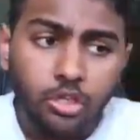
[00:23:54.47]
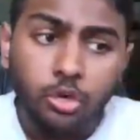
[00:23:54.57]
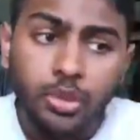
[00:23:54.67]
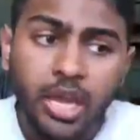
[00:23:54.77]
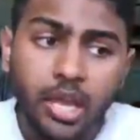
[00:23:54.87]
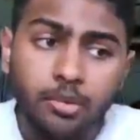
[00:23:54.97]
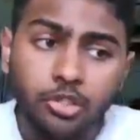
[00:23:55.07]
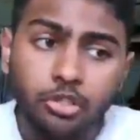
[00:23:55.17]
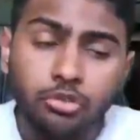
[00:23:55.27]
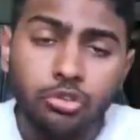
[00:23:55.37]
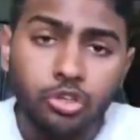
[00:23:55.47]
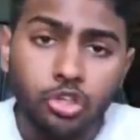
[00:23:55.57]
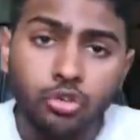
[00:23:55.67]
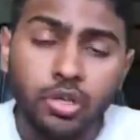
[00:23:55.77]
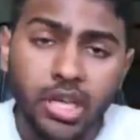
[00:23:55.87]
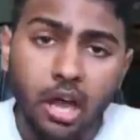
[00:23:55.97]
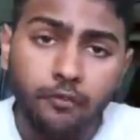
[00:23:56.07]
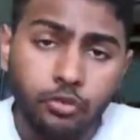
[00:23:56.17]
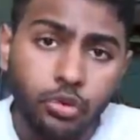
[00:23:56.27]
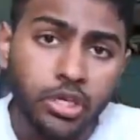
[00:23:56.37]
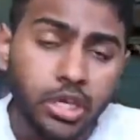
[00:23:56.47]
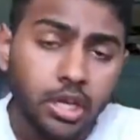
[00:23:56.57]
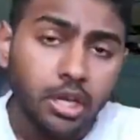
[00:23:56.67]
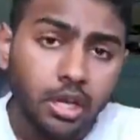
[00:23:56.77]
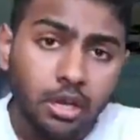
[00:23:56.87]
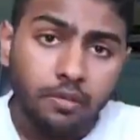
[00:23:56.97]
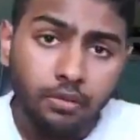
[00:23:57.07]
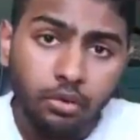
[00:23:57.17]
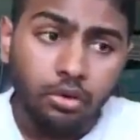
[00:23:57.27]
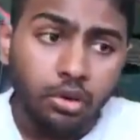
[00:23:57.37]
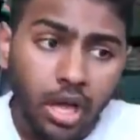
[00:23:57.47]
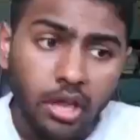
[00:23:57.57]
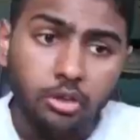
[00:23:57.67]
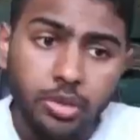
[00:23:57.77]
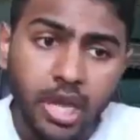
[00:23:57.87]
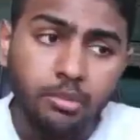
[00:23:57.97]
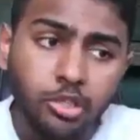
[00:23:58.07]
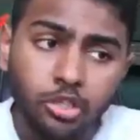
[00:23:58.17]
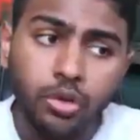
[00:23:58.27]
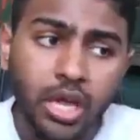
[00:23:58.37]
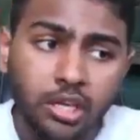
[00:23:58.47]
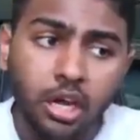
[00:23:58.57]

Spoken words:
you'll be able to do down forward 4, and you'll be able to do any